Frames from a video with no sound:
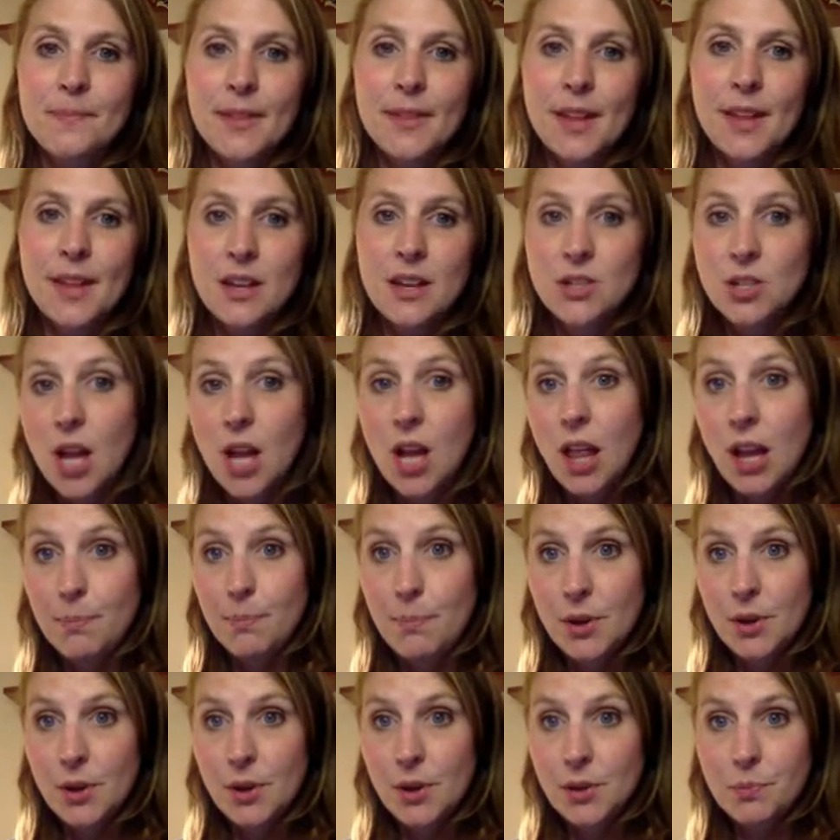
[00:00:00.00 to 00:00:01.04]
Shall I
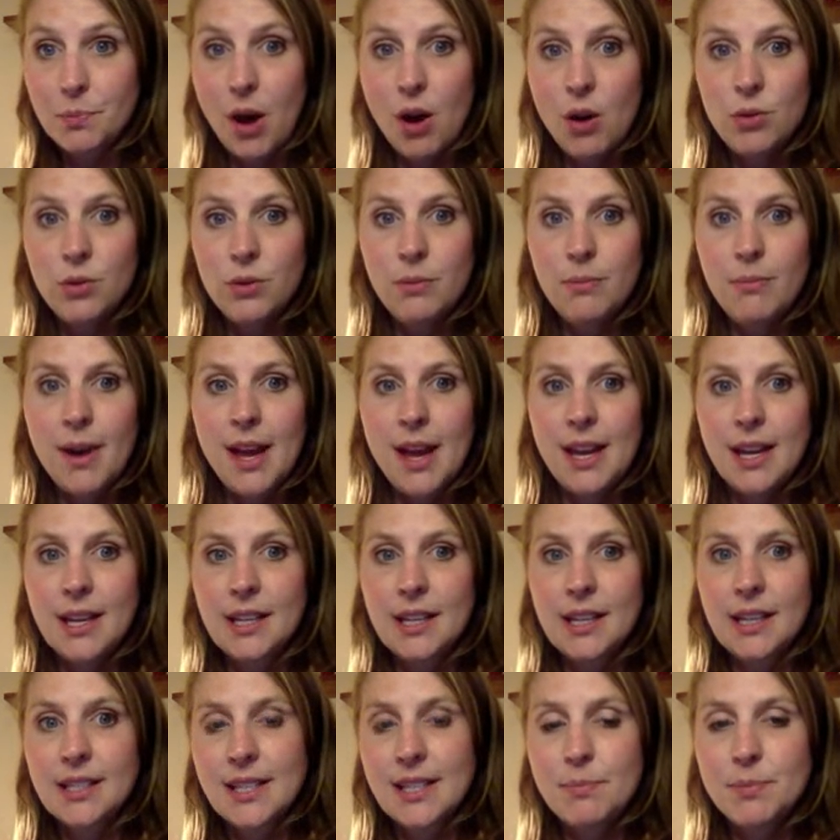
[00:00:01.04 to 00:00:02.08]
postpone my
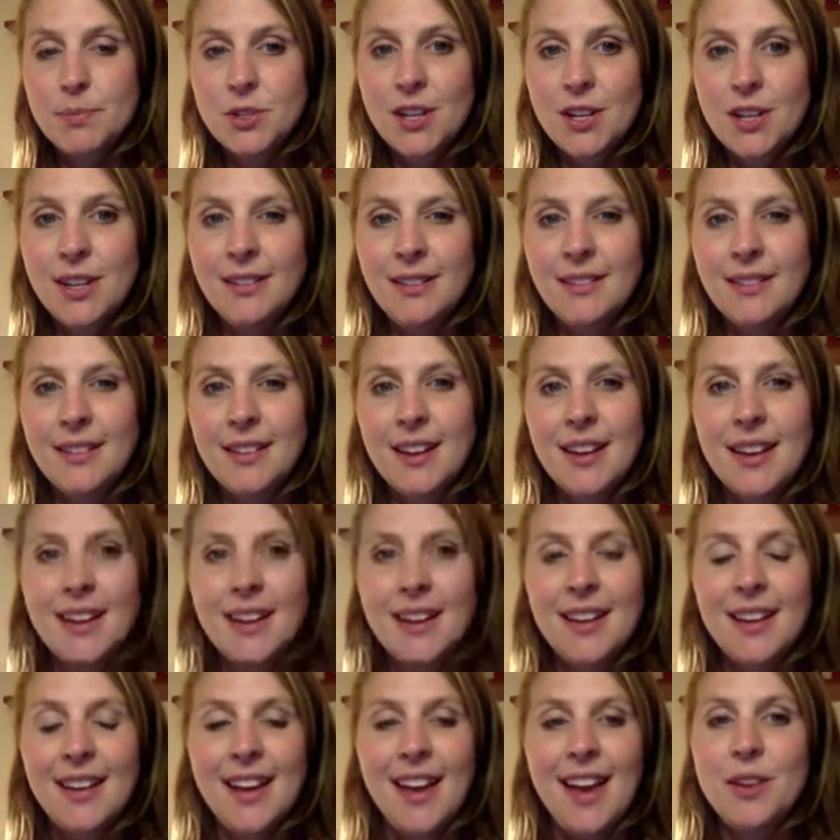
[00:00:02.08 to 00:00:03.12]
exception
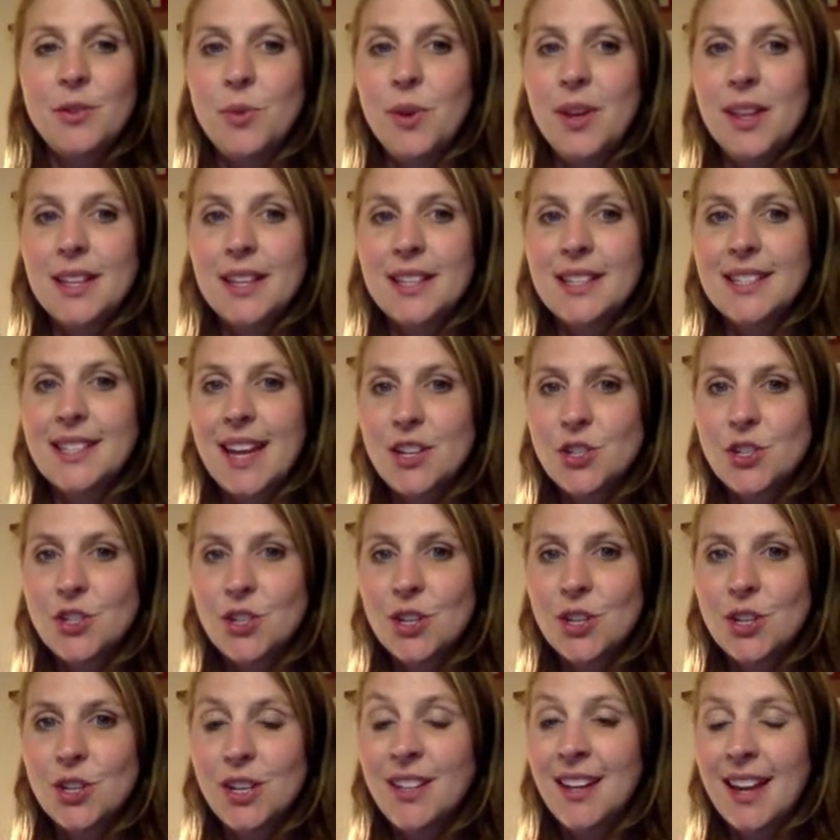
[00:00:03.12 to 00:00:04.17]
and
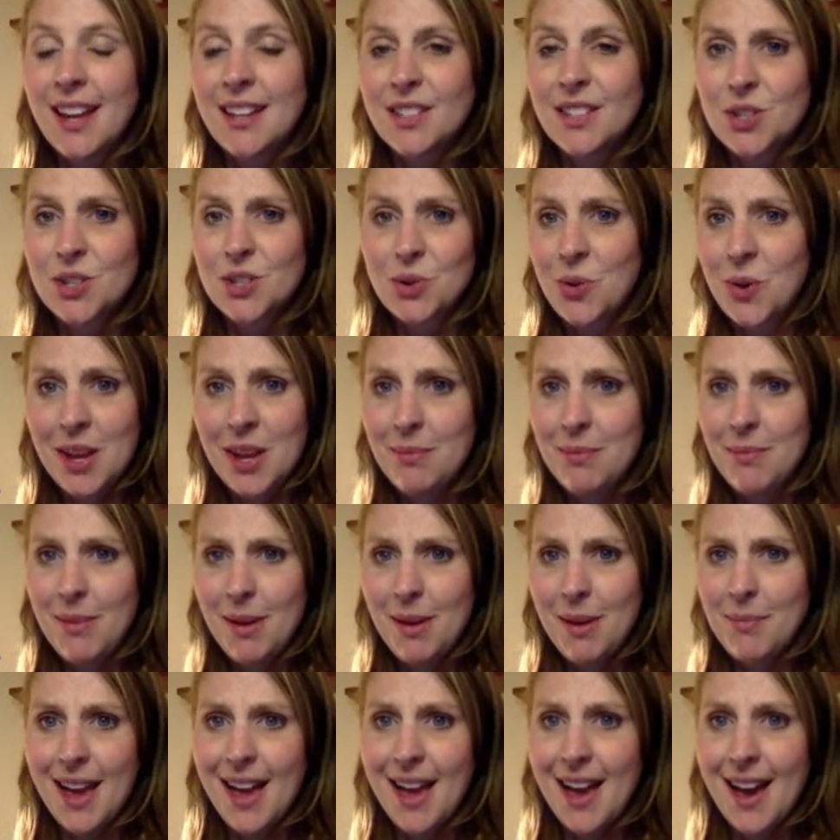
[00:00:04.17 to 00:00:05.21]
realization and scream
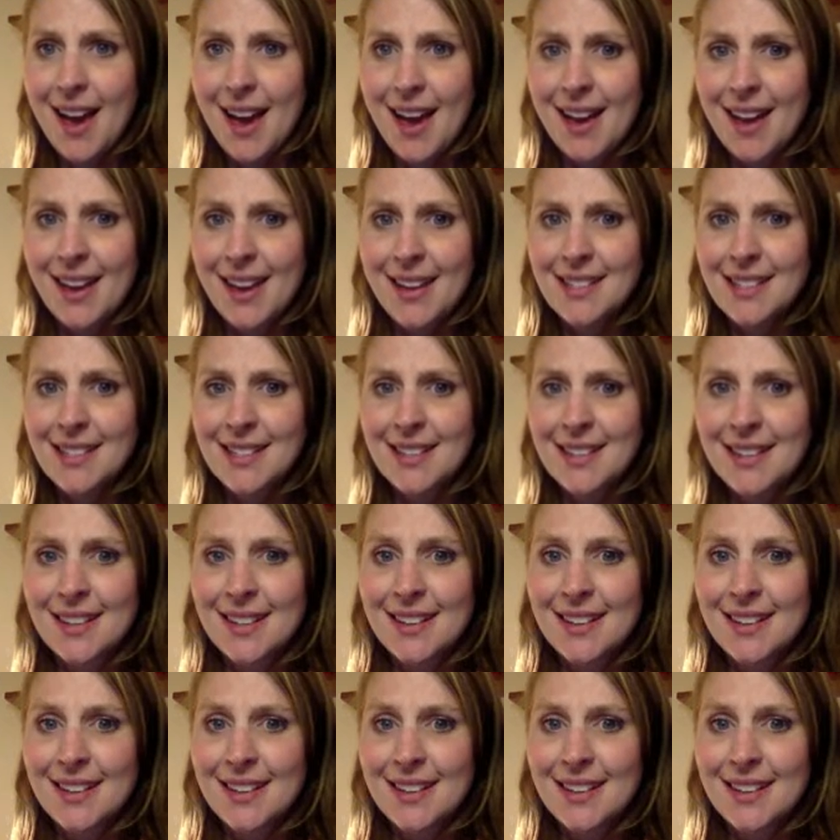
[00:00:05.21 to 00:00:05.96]
at my eyes?